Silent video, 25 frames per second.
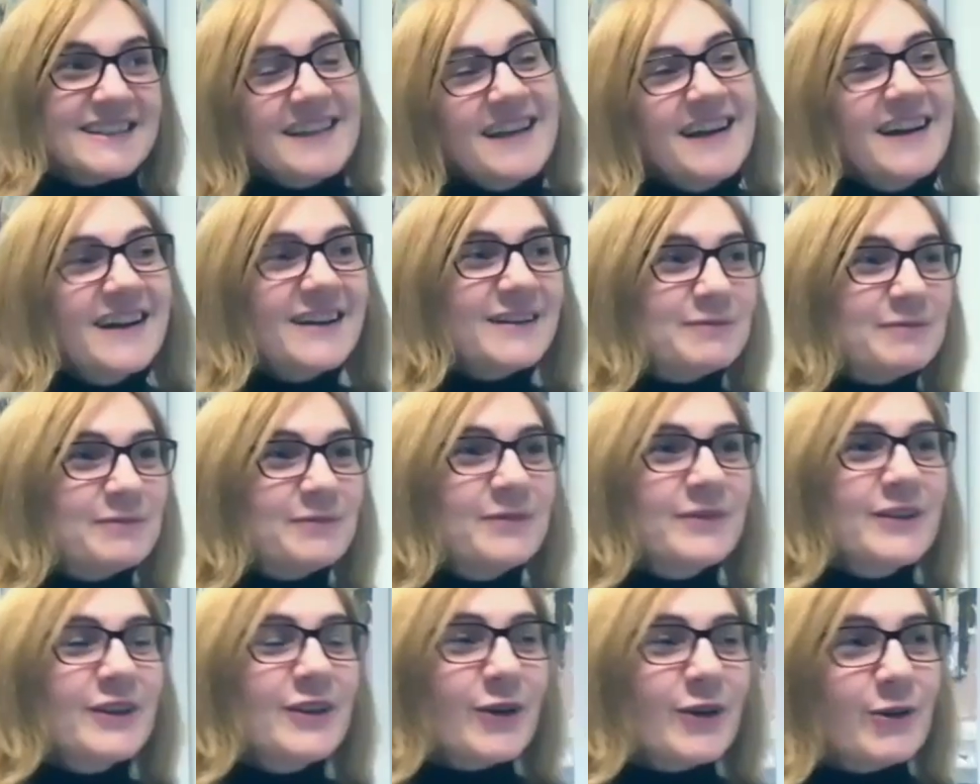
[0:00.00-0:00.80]

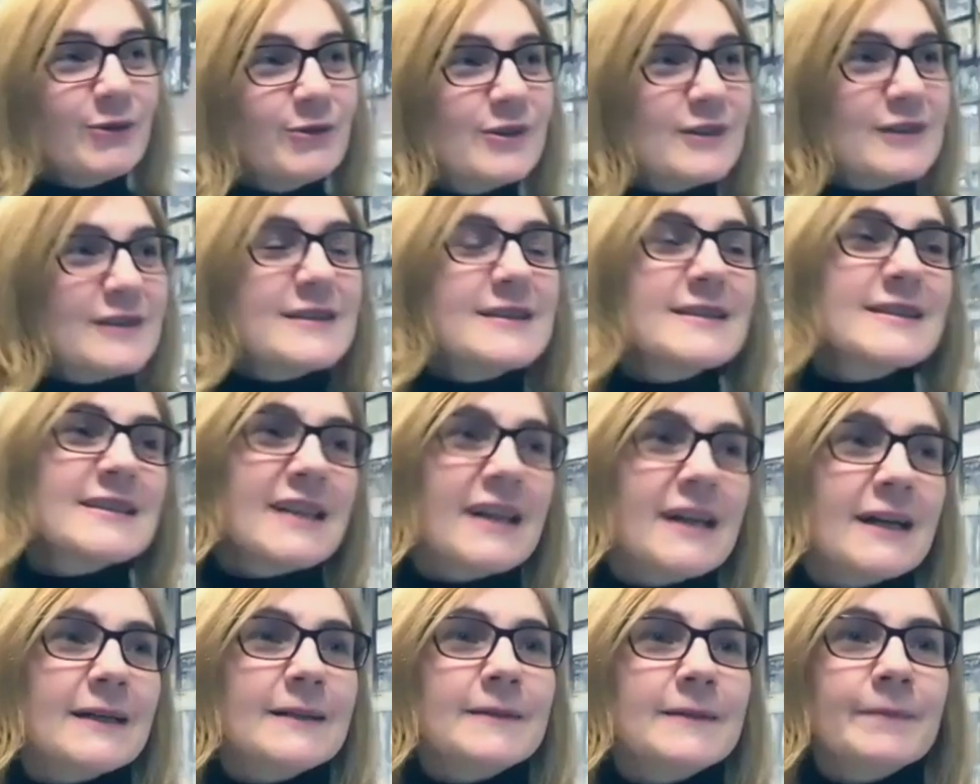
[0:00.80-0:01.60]
was
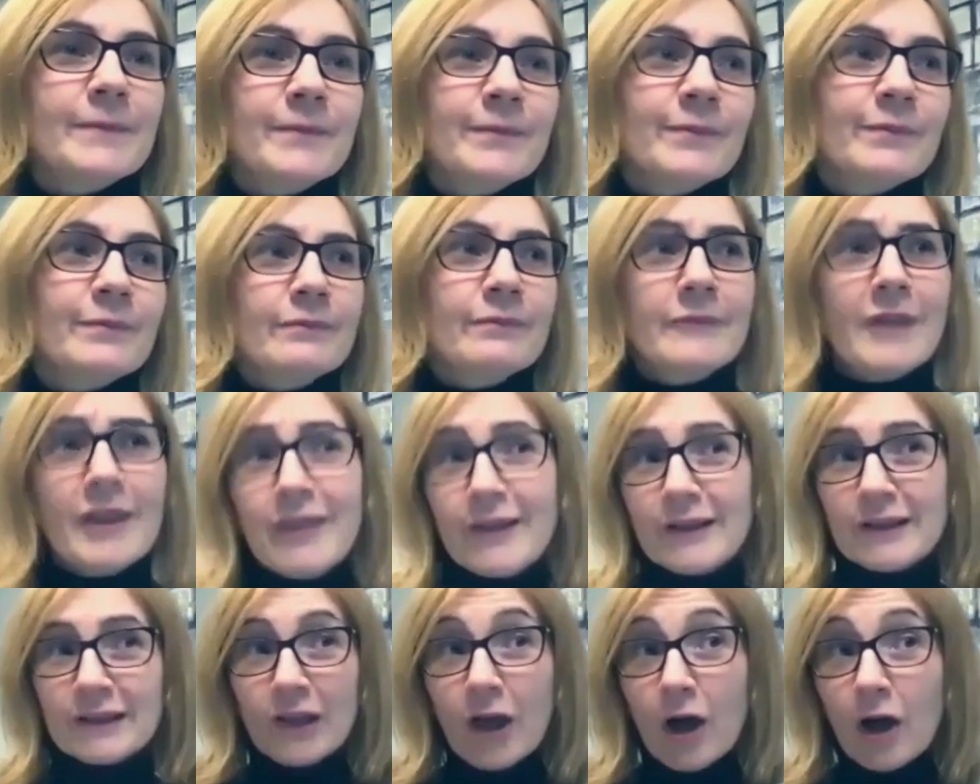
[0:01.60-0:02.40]

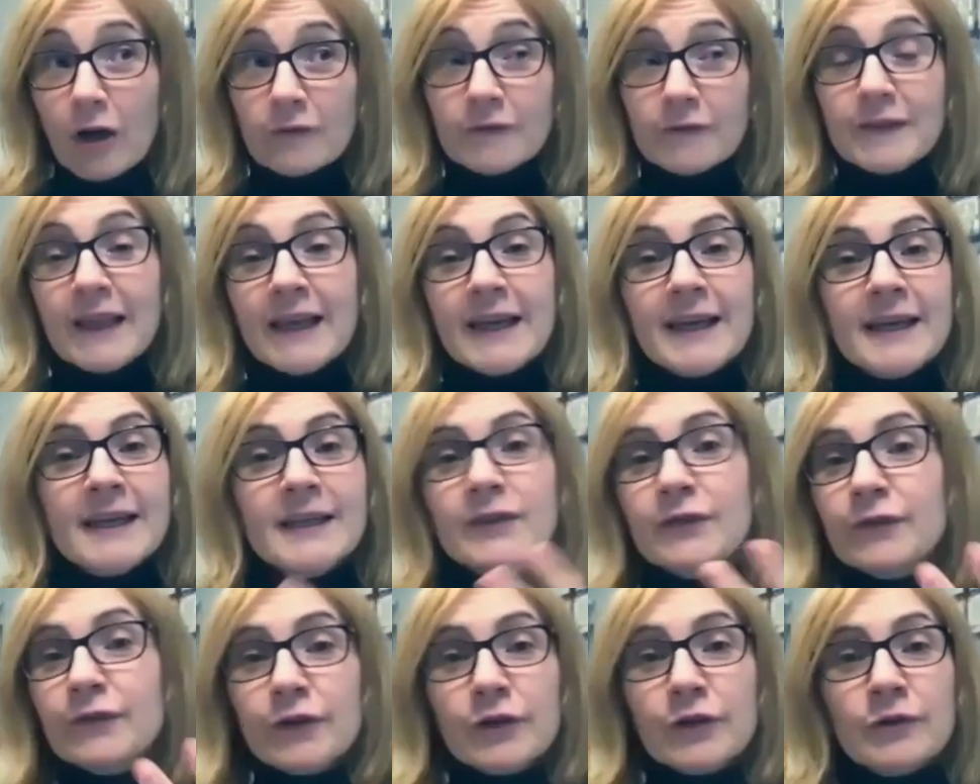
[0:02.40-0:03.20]
the law of
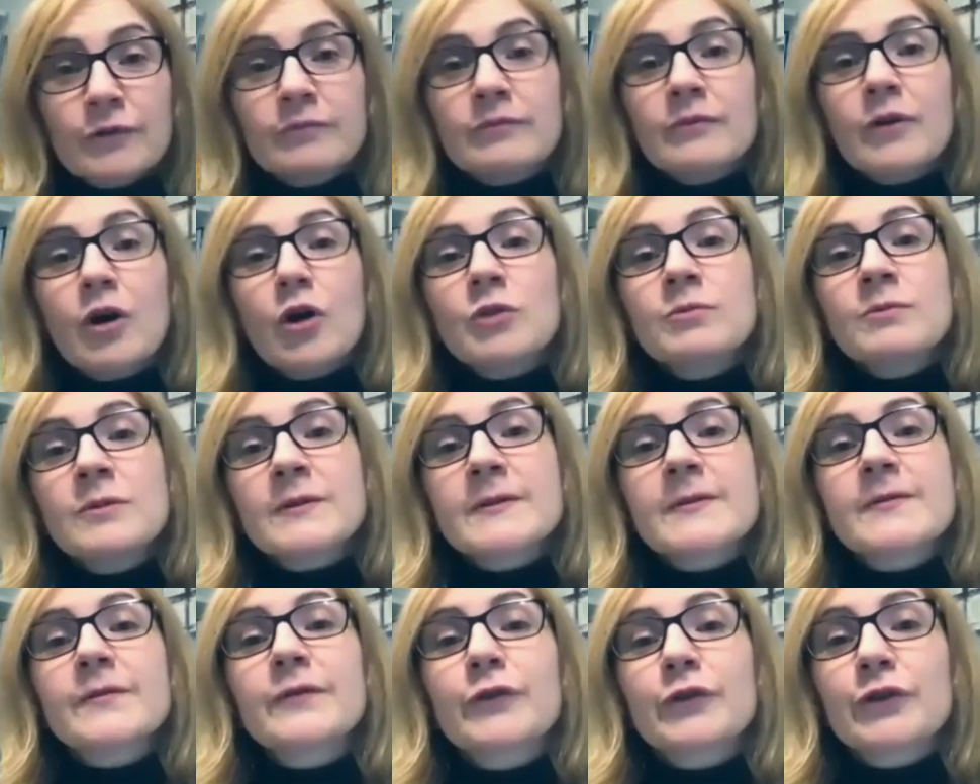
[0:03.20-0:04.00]
land for
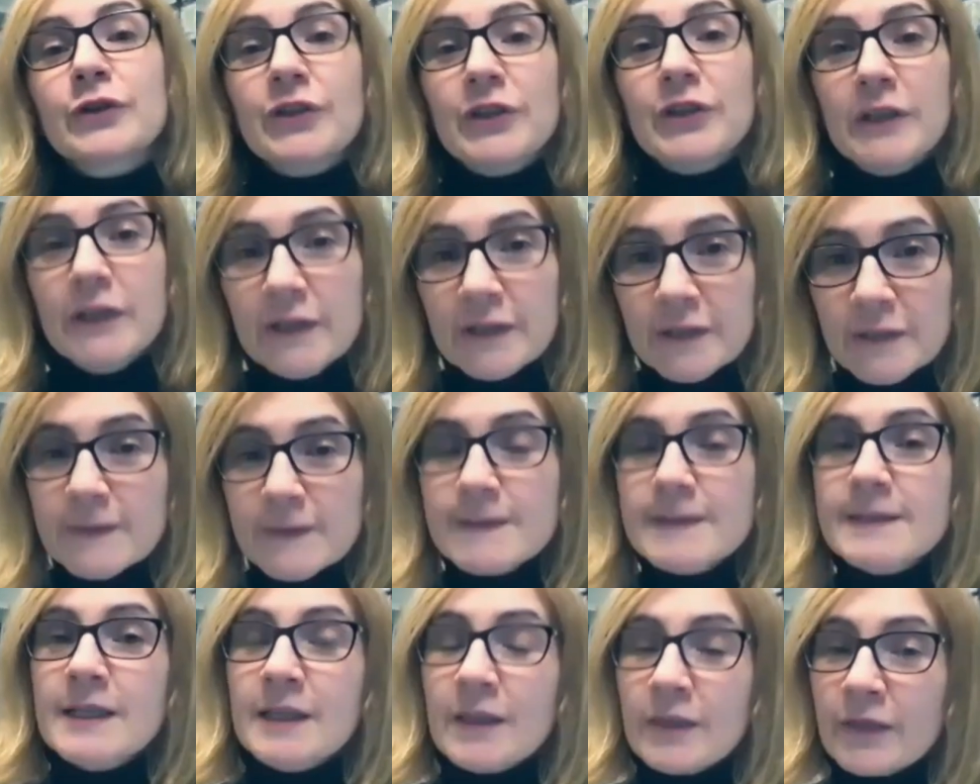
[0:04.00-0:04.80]
almost 40
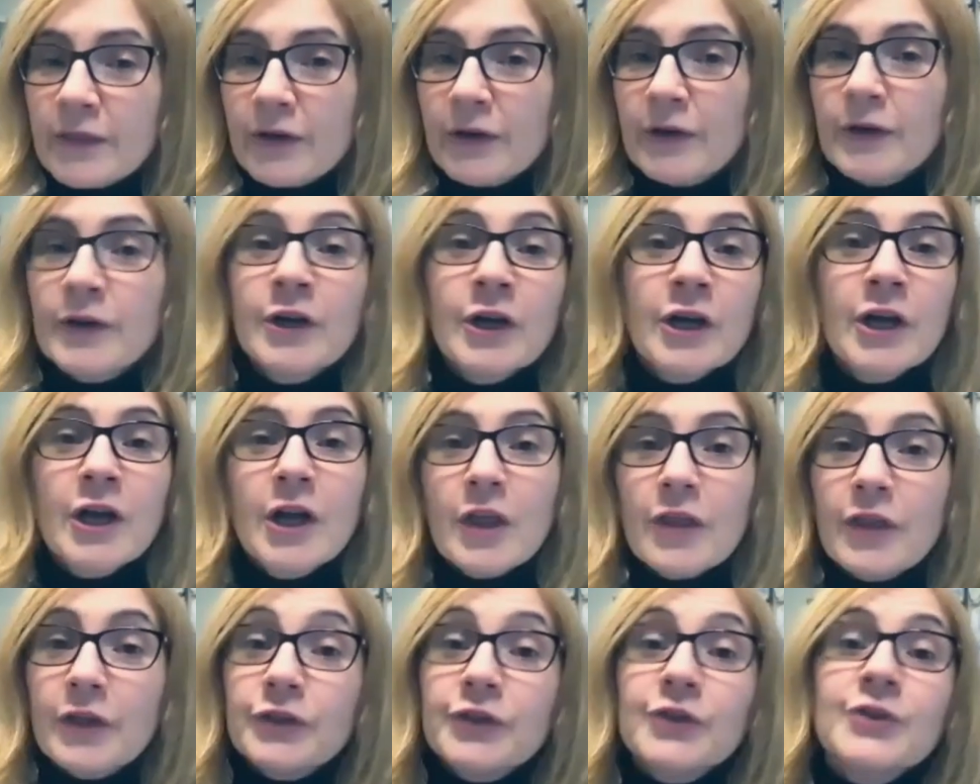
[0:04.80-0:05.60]
years in the
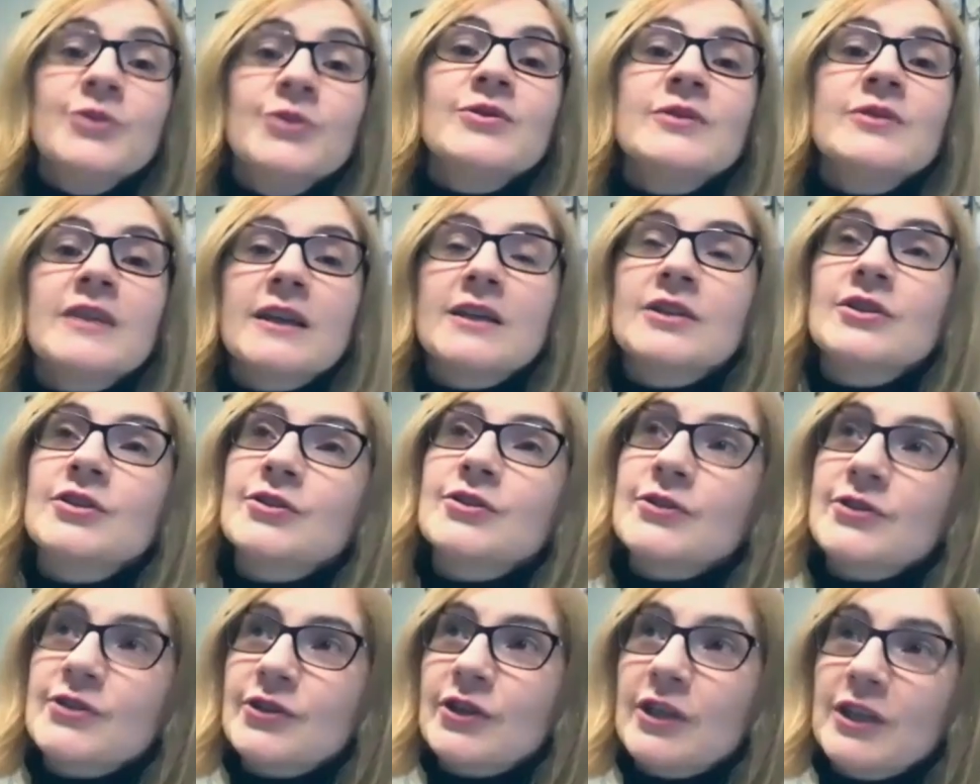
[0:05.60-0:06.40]
news
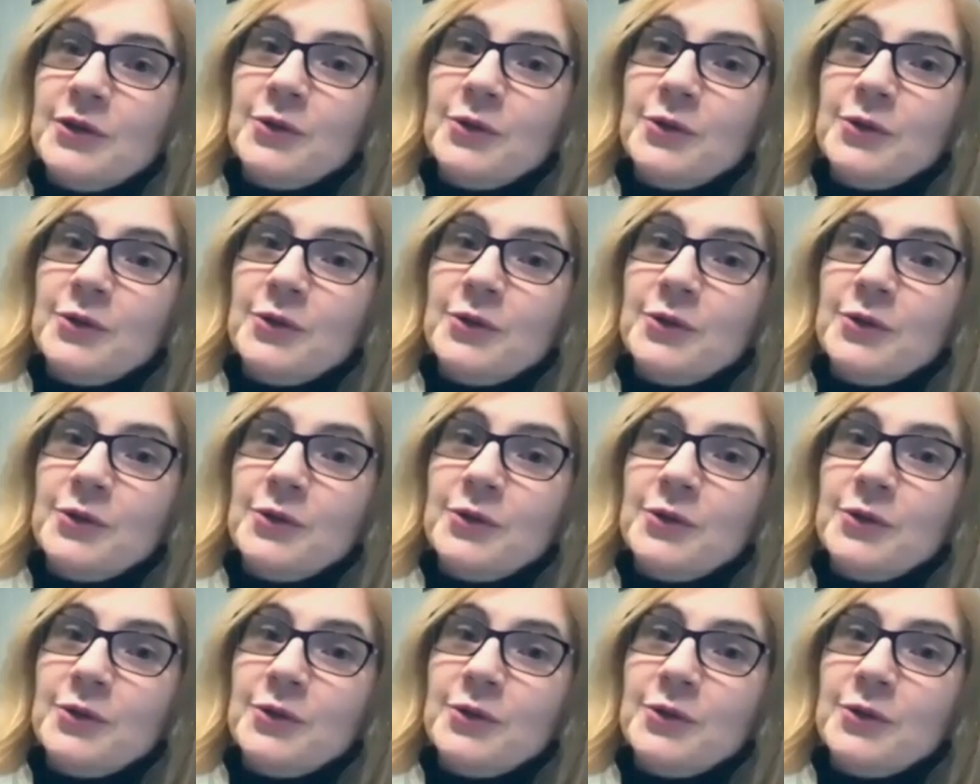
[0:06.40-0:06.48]
industry,